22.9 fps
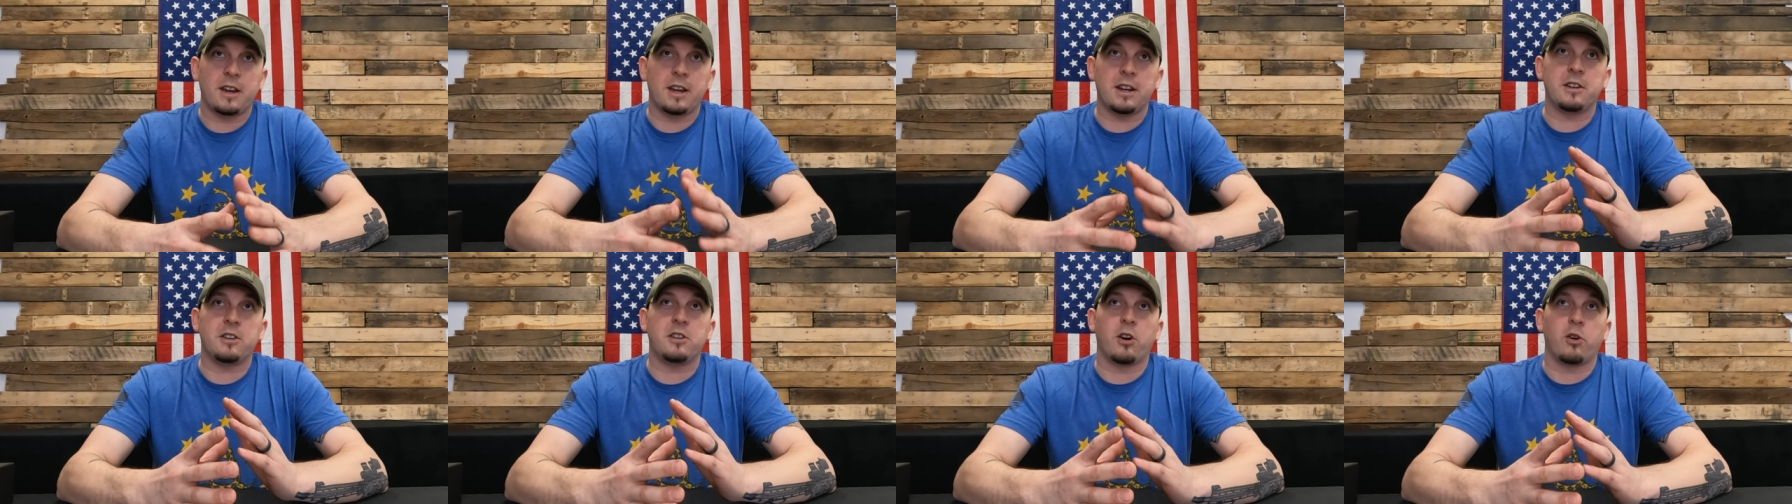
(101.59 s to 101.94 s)

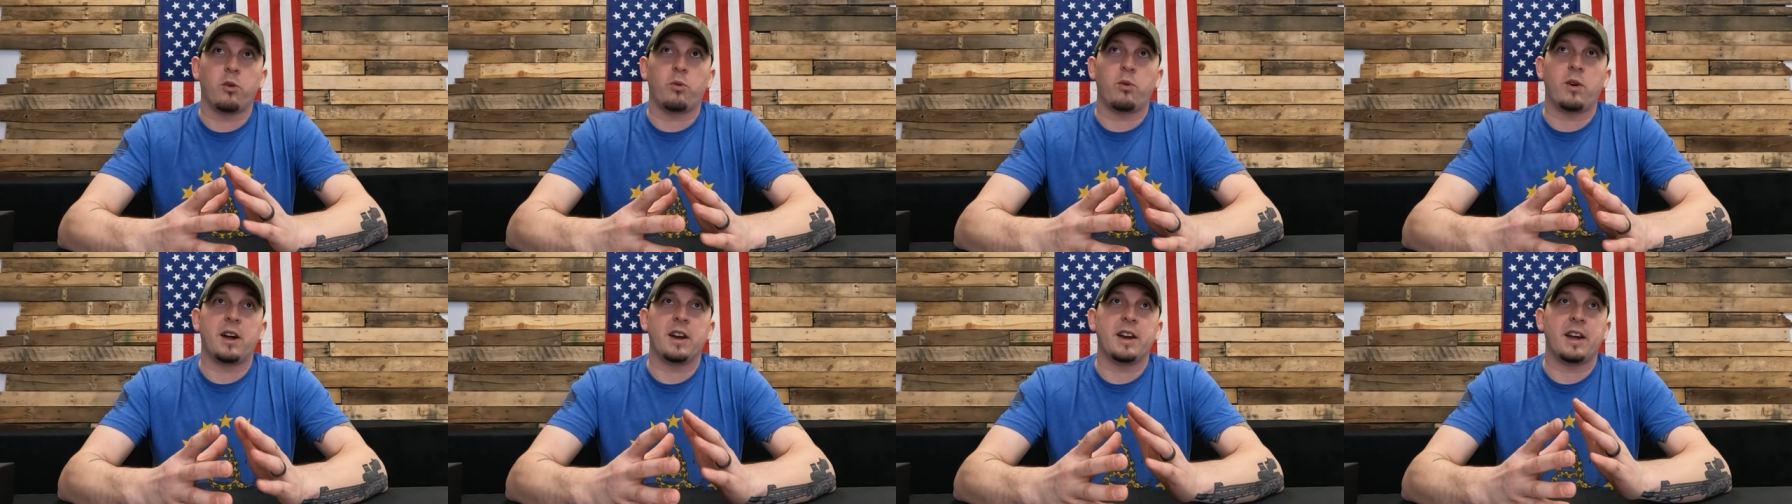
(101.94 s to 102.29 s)
and
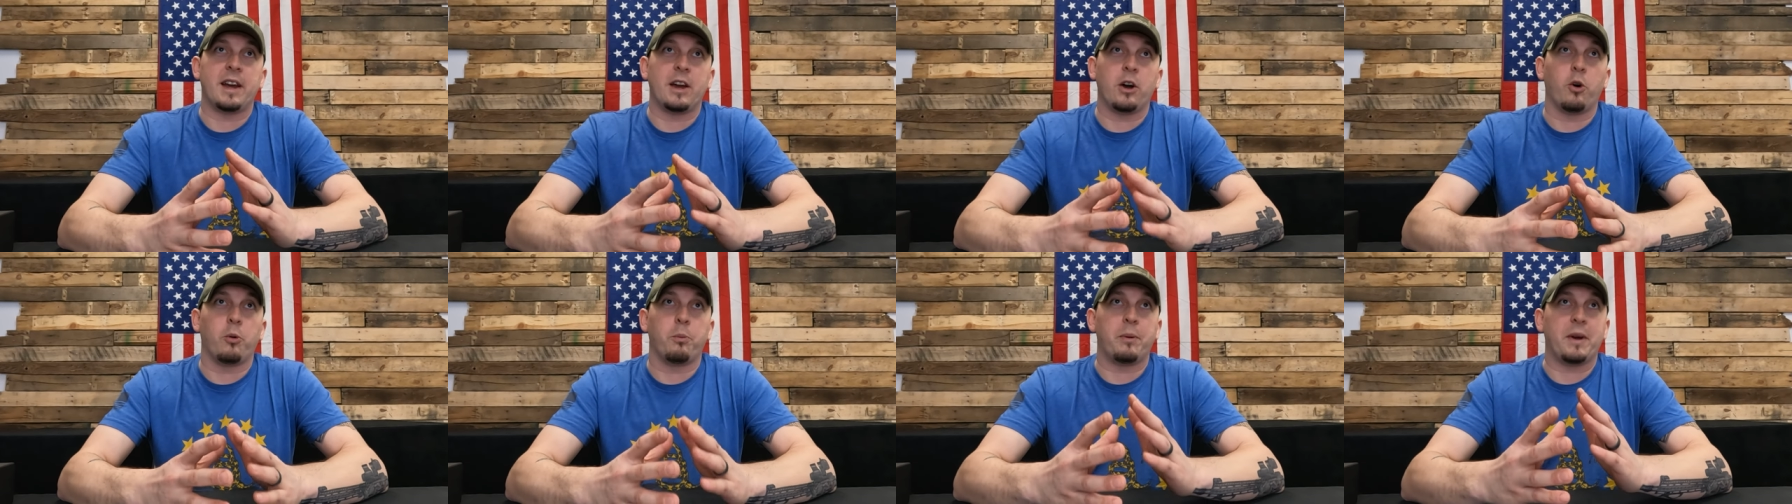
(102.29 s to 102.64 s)
don't want to
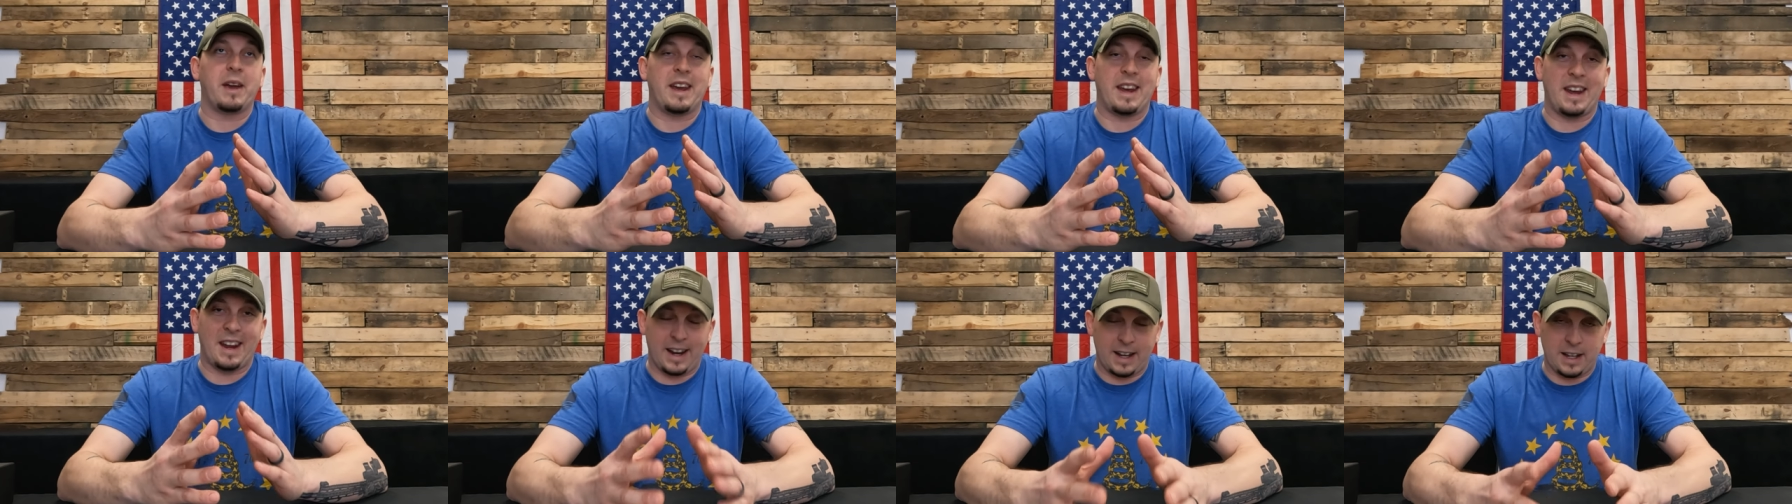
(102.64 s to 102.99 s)
help
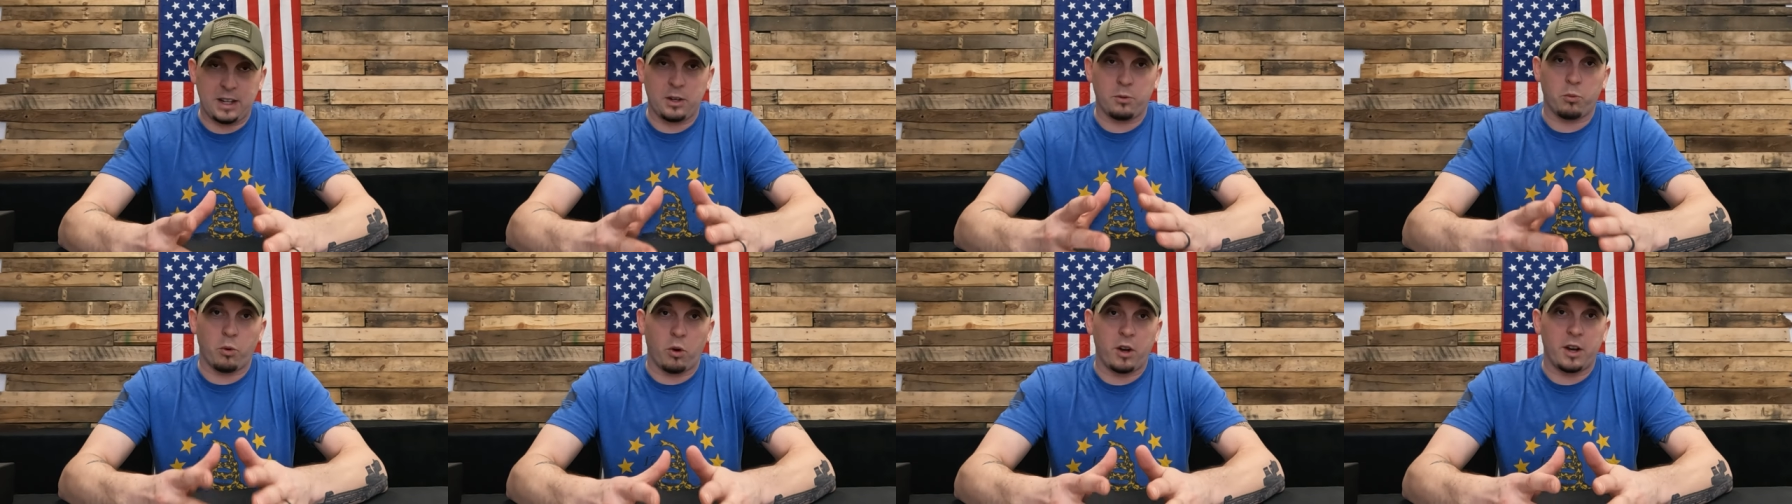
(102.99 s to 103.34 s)

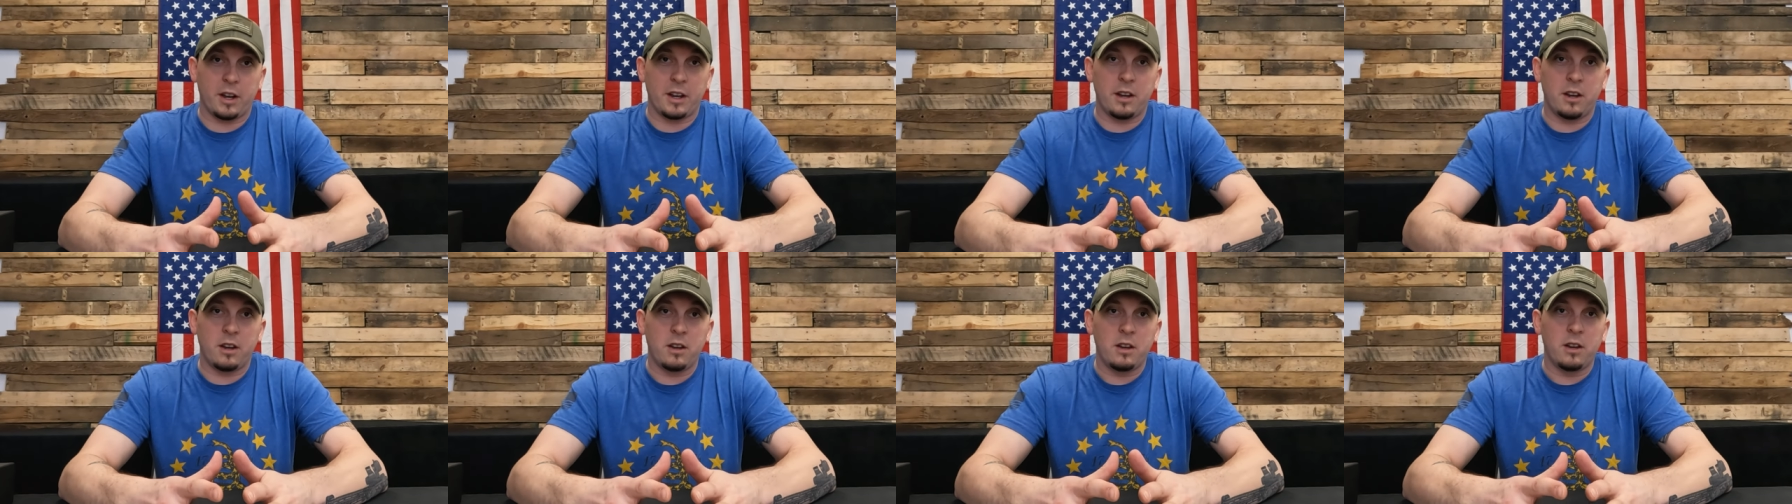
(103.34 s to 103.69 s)
anyone.